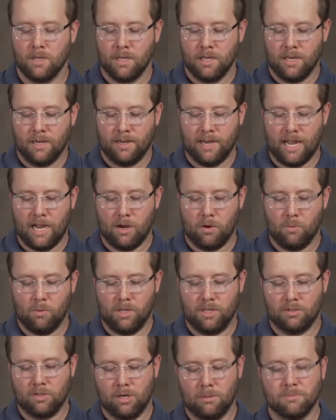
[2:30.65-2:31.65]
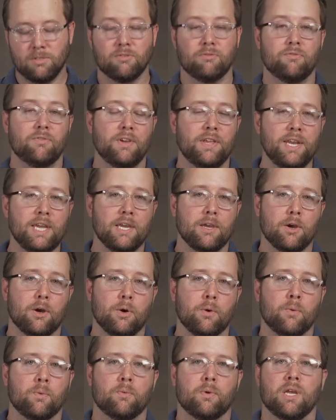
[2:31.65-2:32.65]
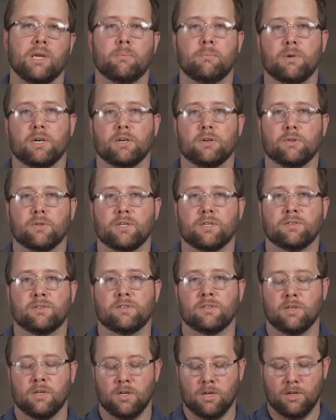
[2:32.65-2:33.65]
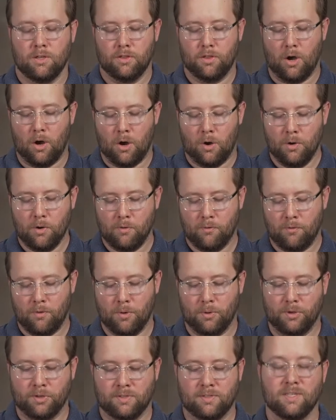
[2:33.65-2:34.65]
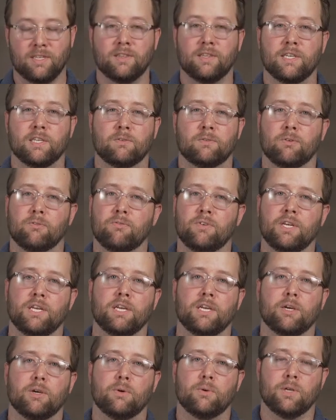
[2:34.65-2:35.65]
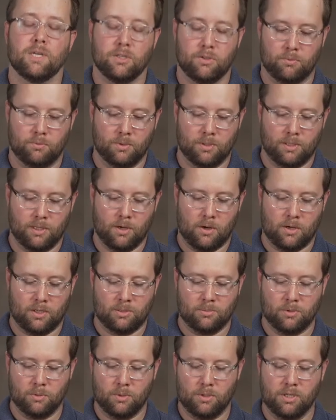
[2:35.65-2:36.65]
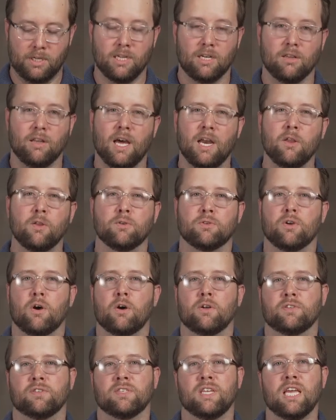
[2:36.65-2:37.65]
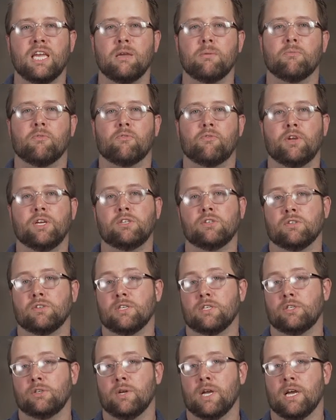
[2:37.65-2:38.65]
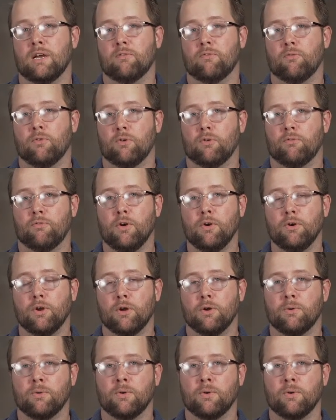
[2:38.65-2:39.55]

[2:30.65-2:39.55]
Now, in terms of video and mirrorless, the autofocus in this for video is really awesome as well. You get a lot of those same features that you have for photo